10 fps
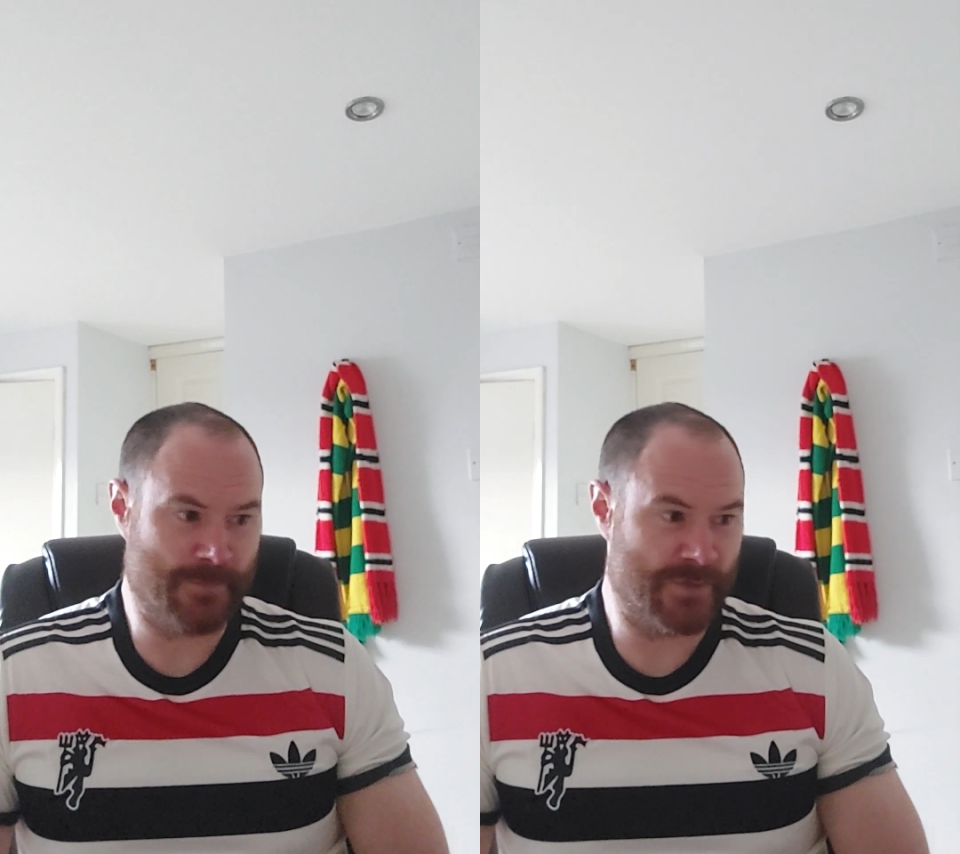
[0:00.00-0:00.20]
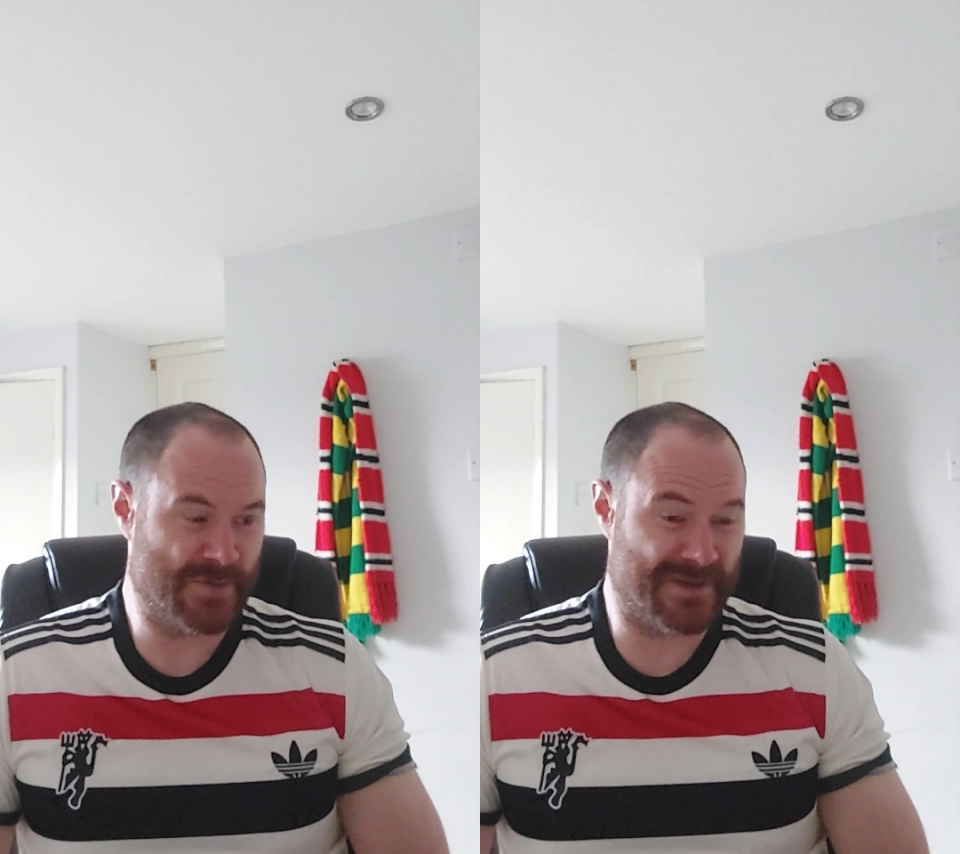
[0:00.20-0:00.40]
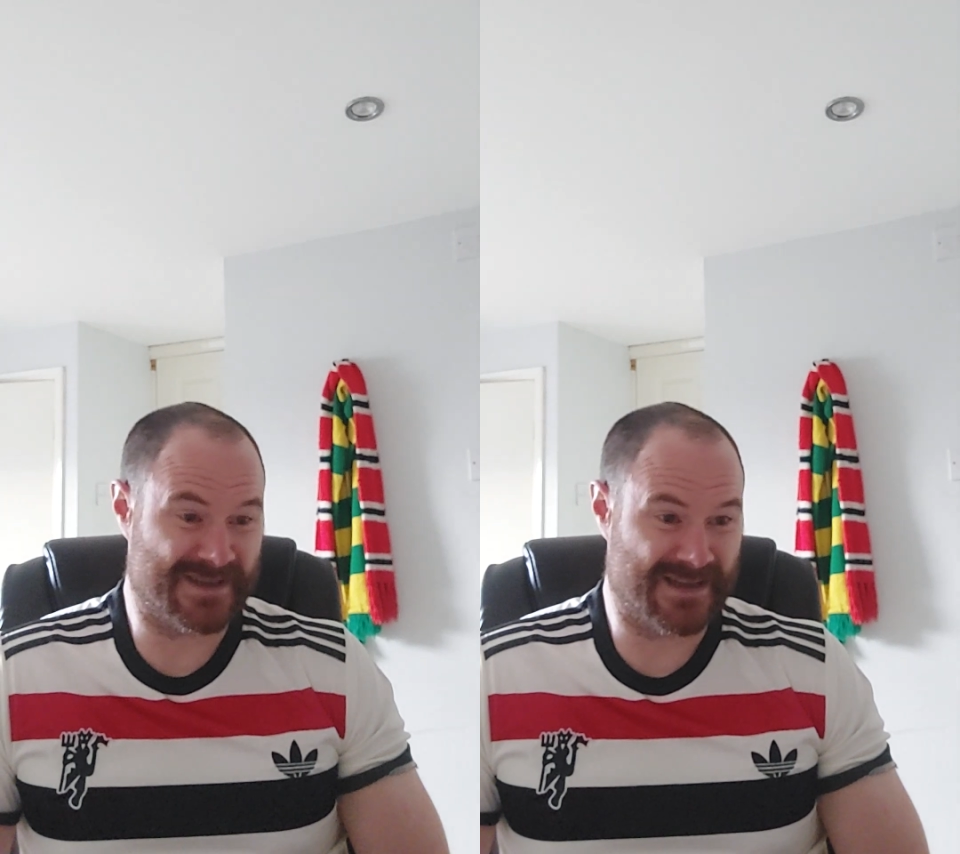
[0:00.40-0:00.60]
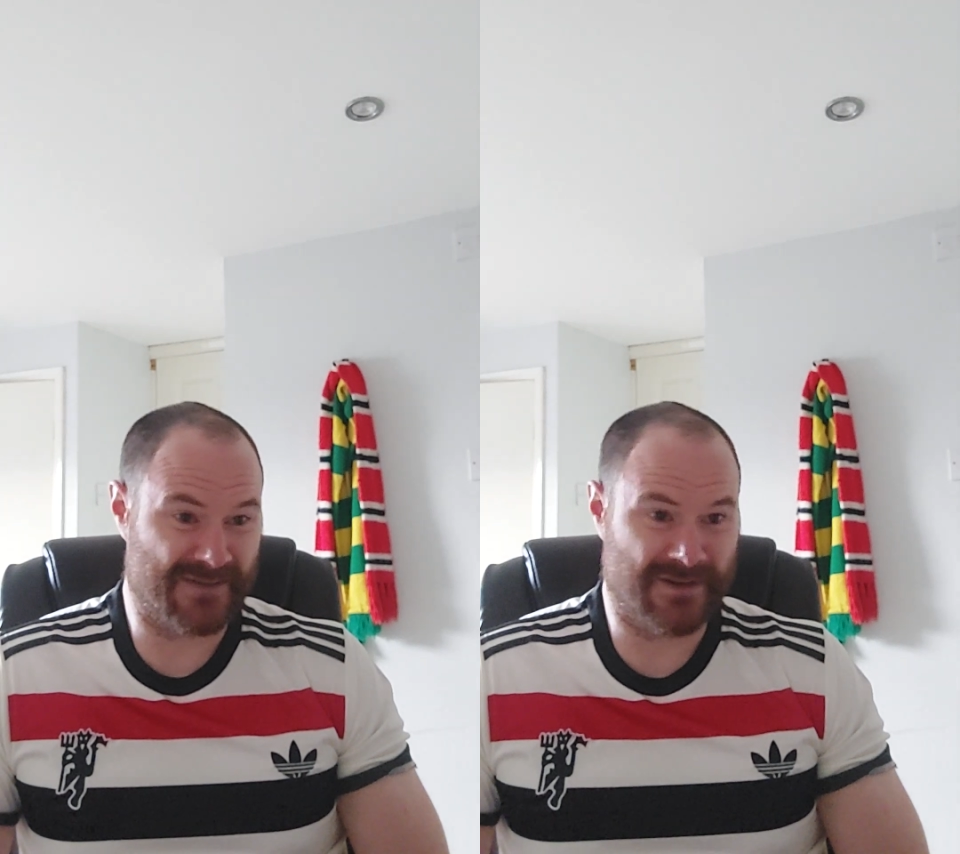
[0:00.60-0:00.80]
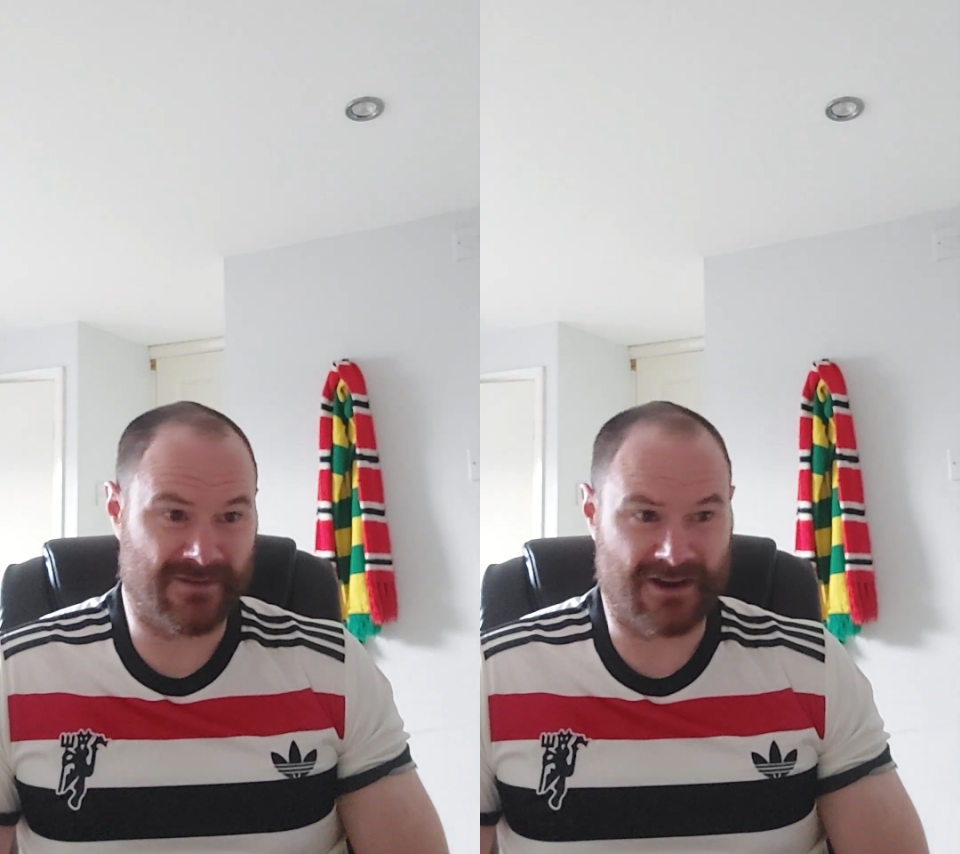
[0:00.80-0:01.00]
We spent
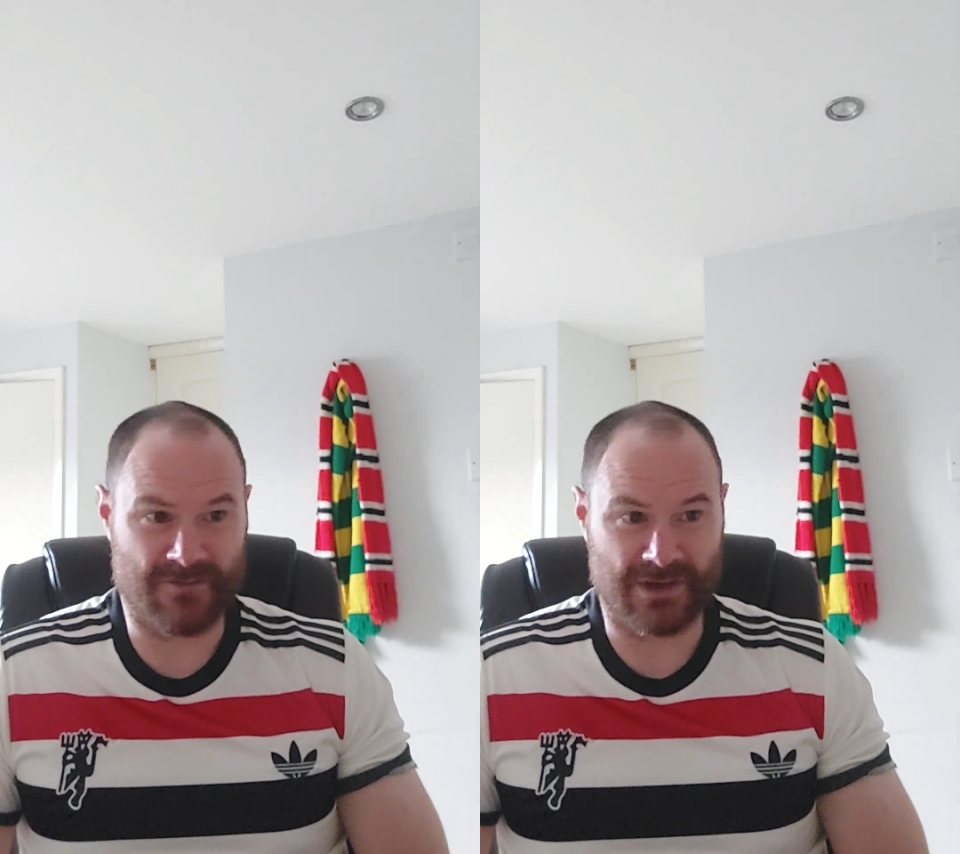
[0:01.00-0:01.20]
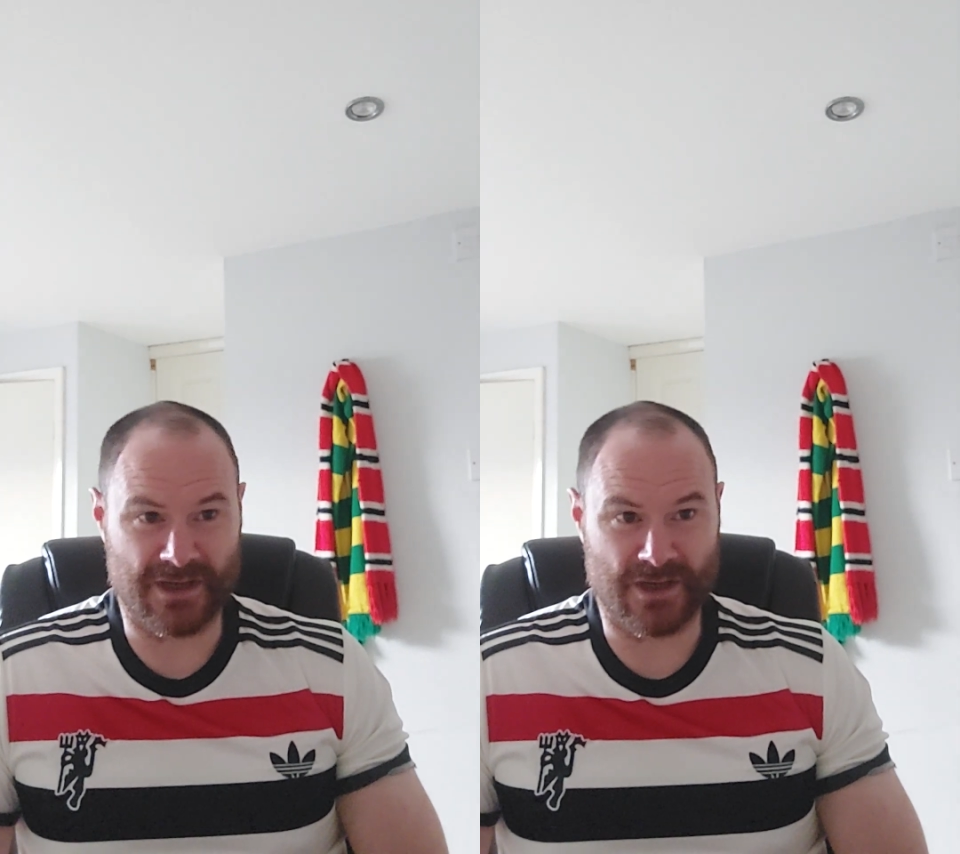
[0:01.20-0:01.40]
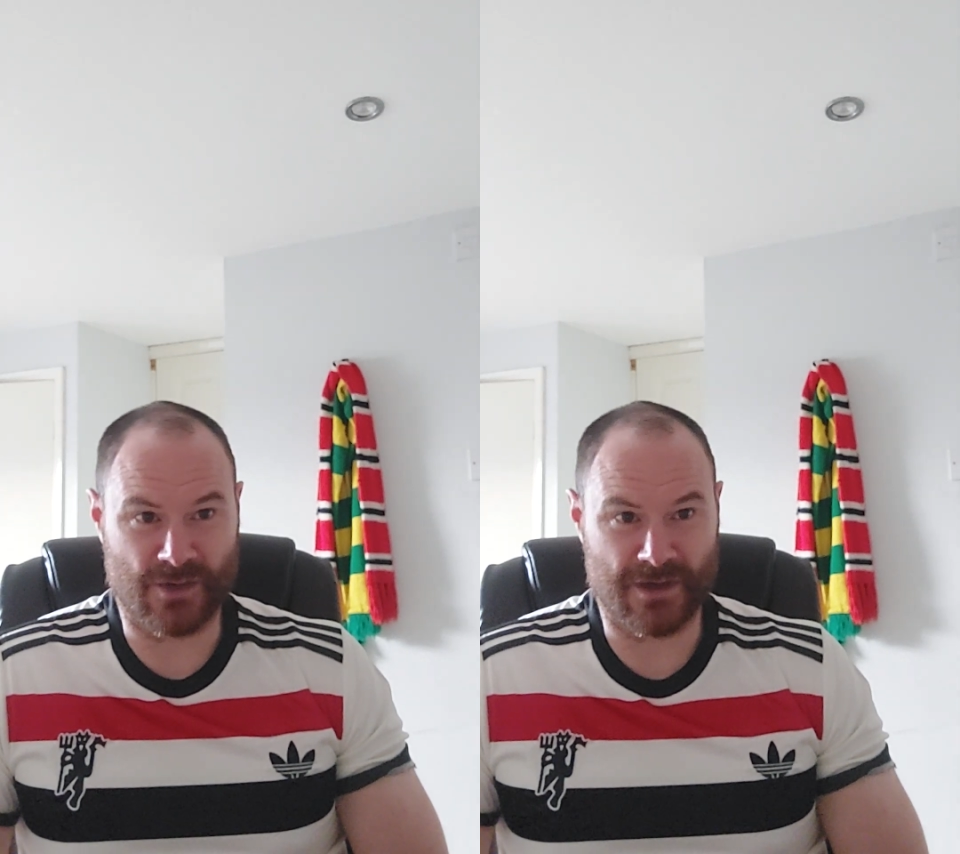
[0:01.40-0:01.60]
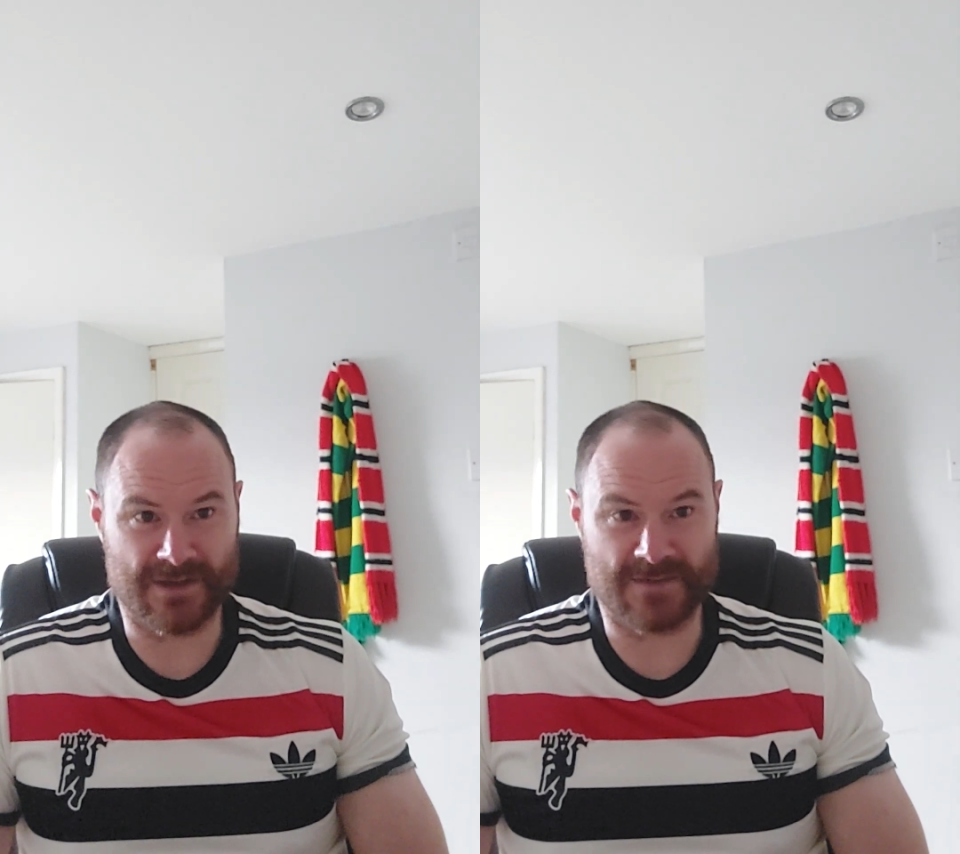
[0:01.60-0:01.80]
75 million quid and